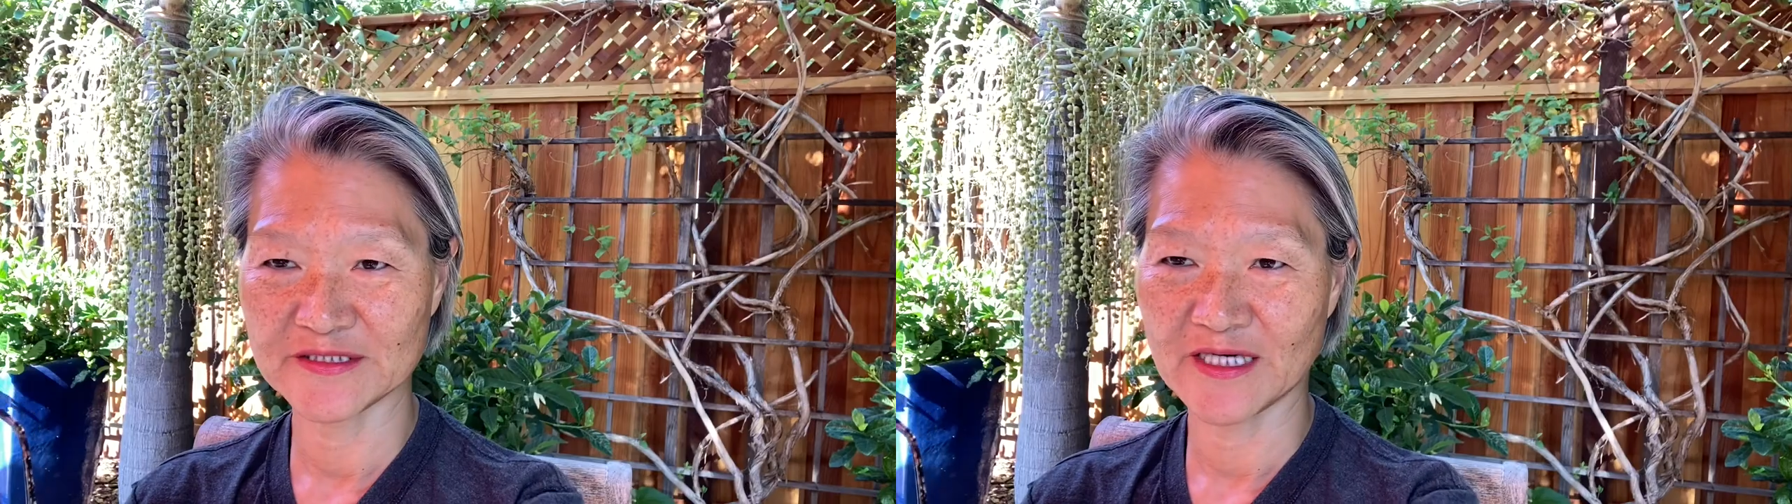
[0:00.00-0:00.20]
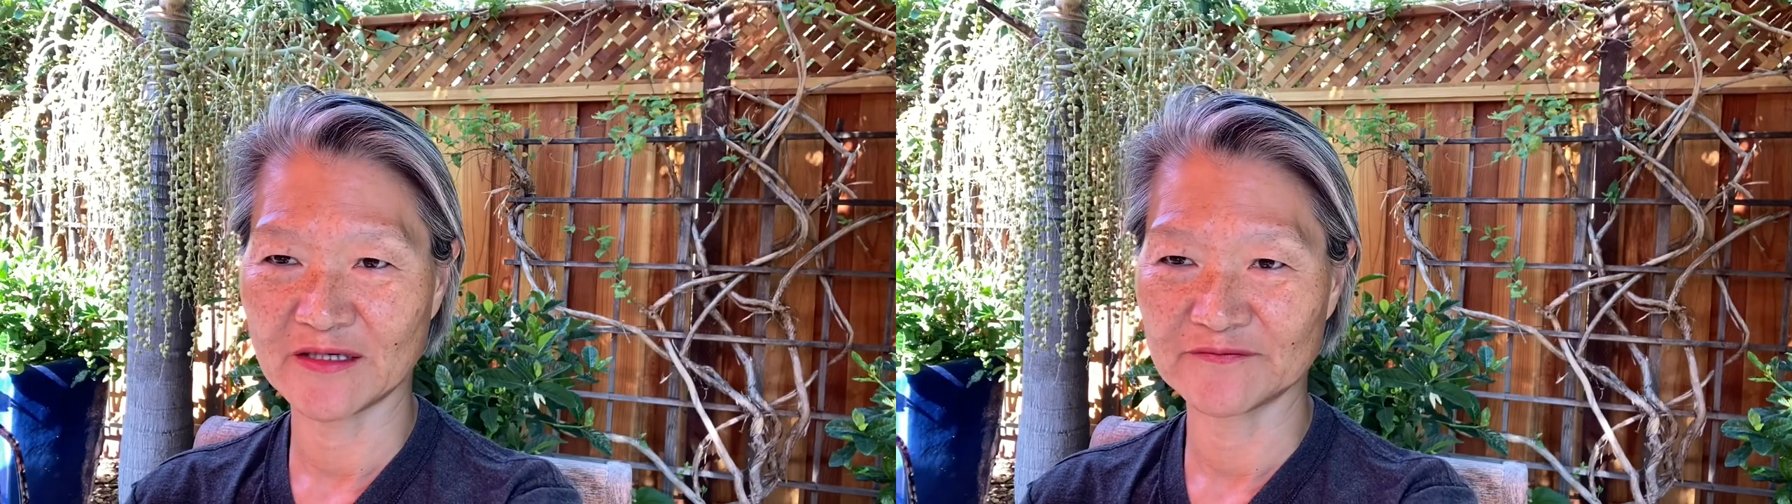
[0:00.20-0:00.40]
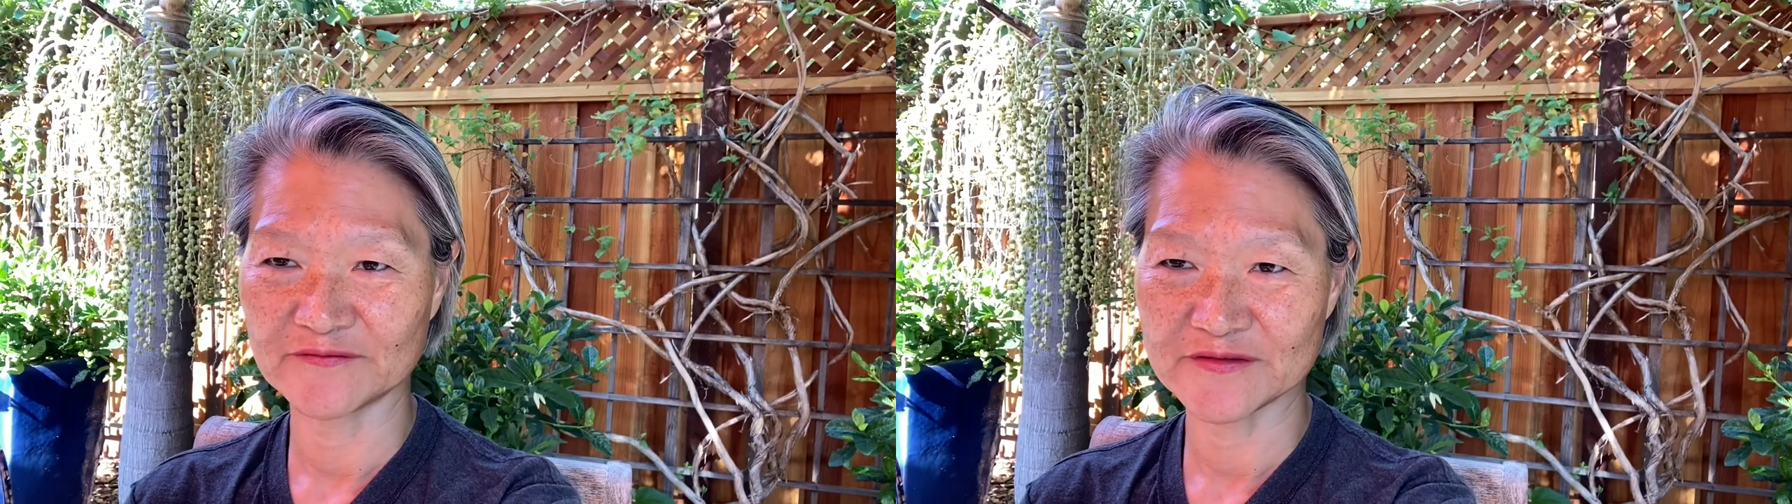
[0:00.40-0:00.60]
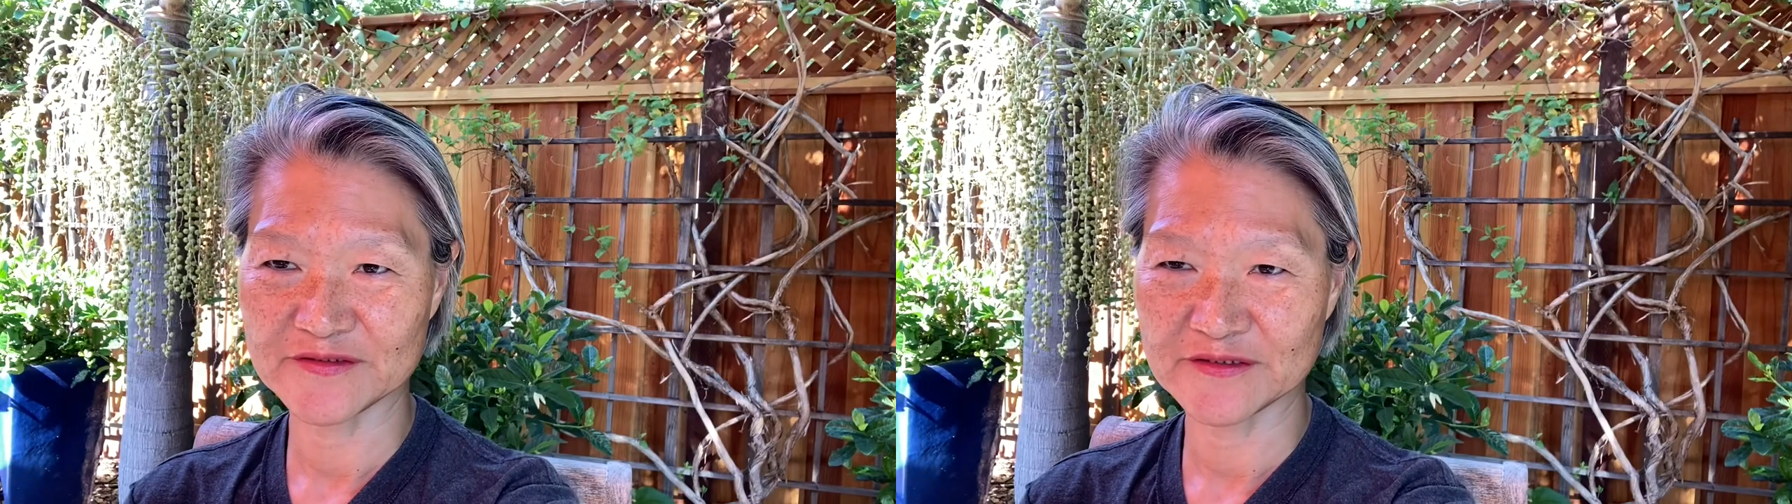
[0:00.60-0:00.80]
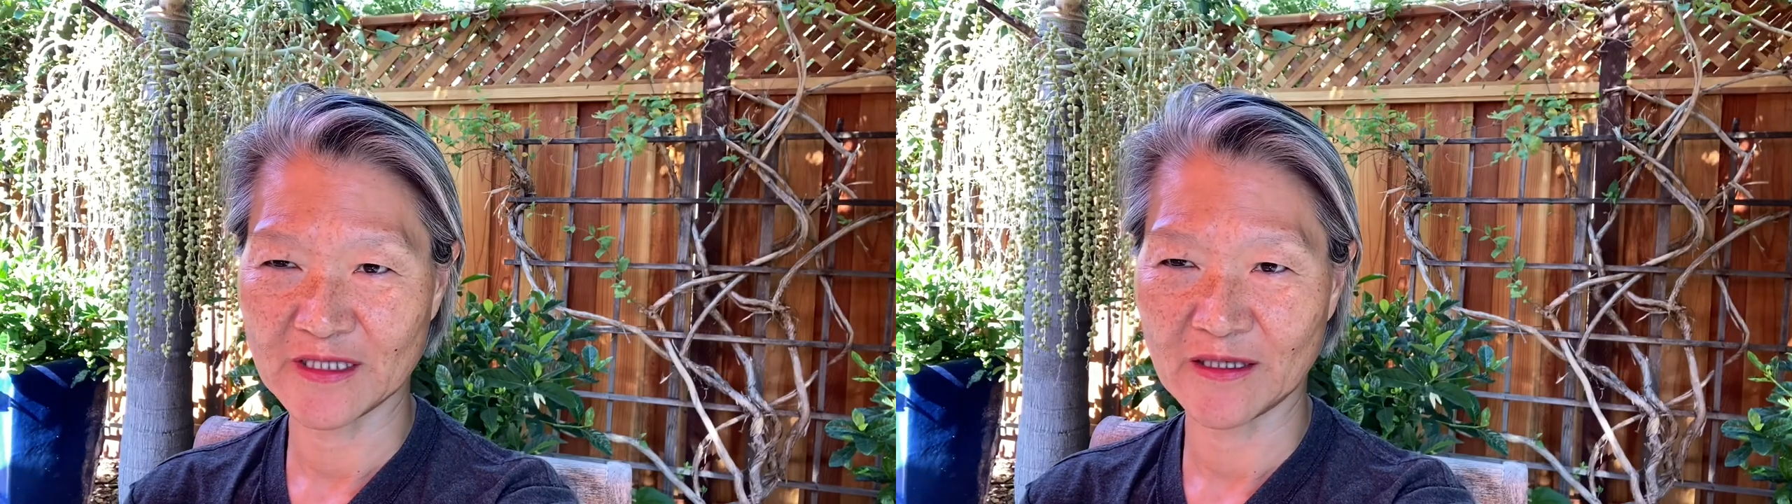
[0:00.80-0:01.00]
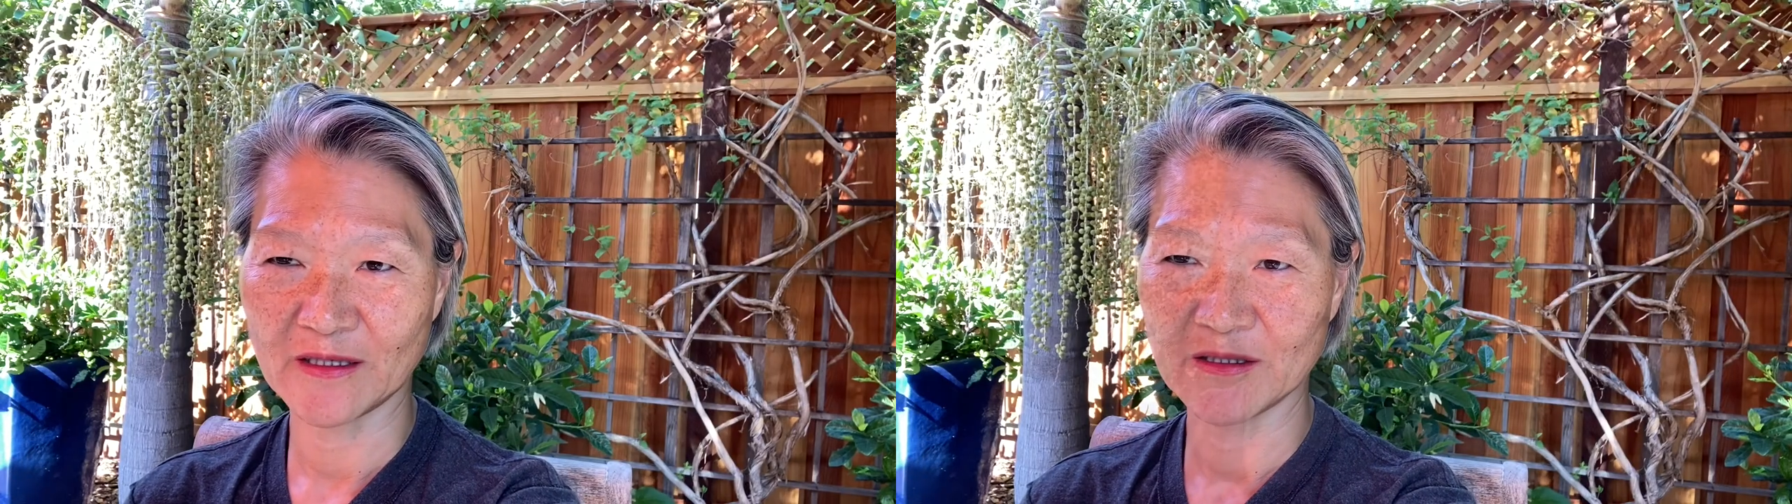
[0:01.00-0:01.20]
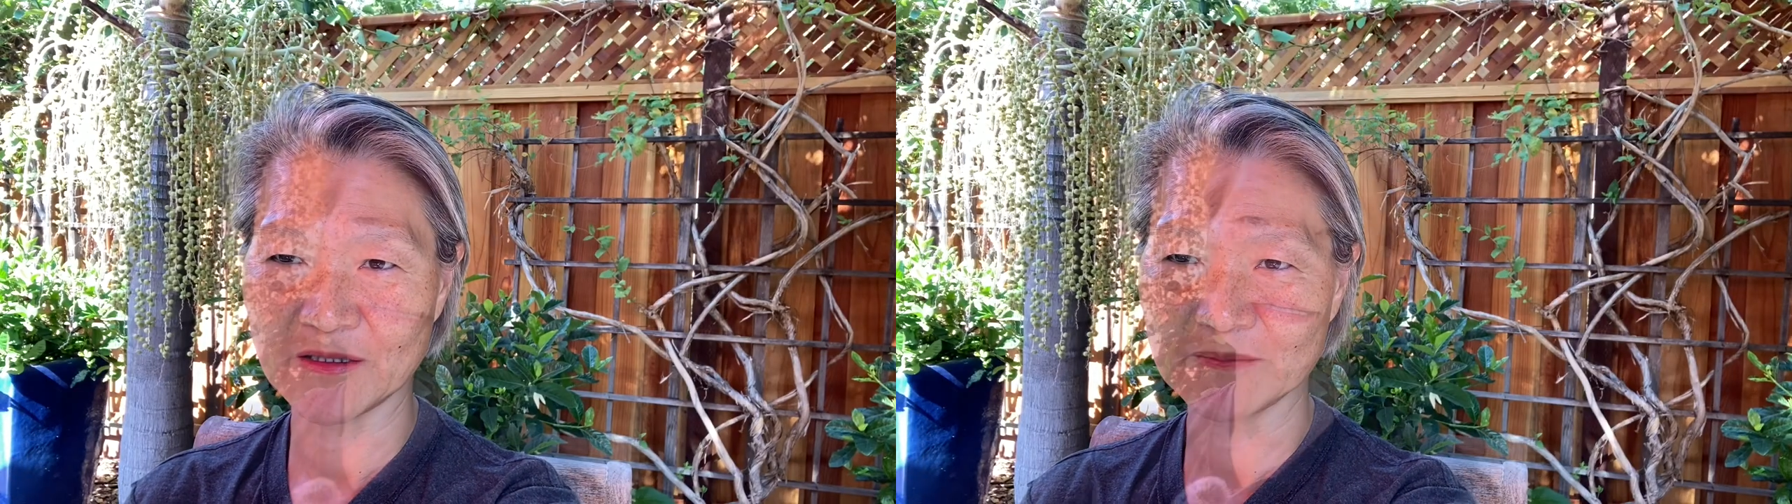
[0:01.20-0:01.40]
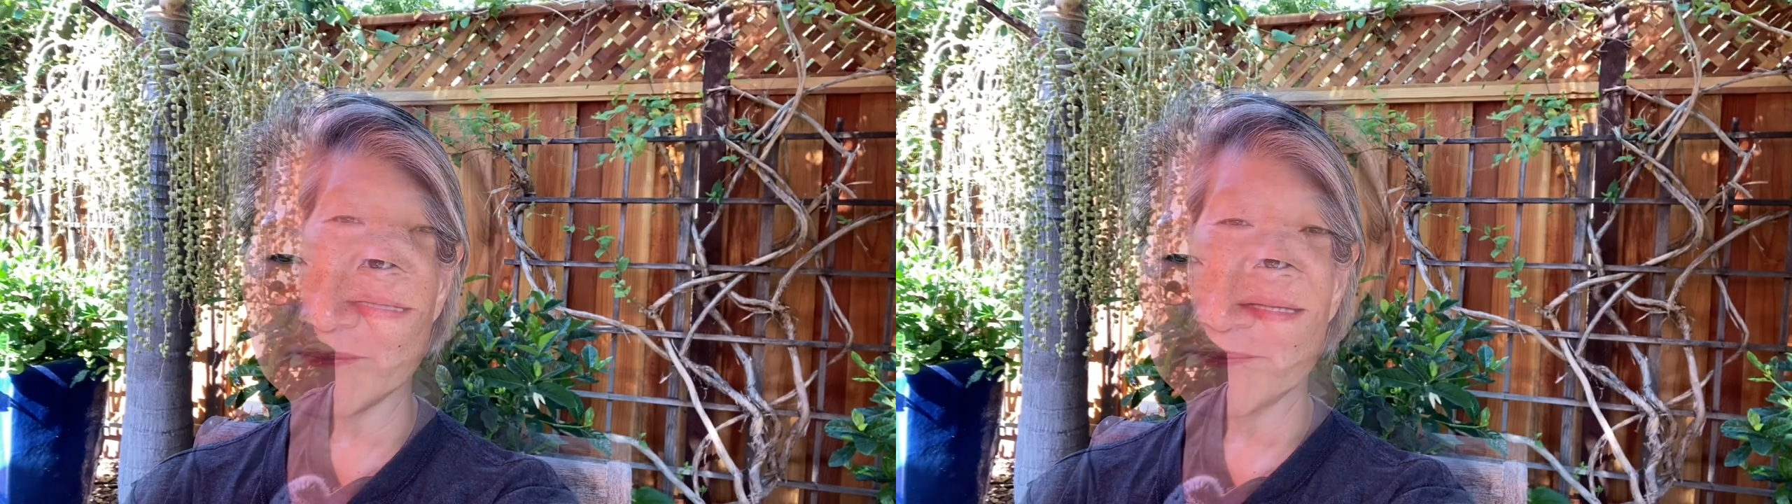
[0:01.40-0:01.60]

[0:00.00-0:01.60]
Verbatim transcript: off. Stop.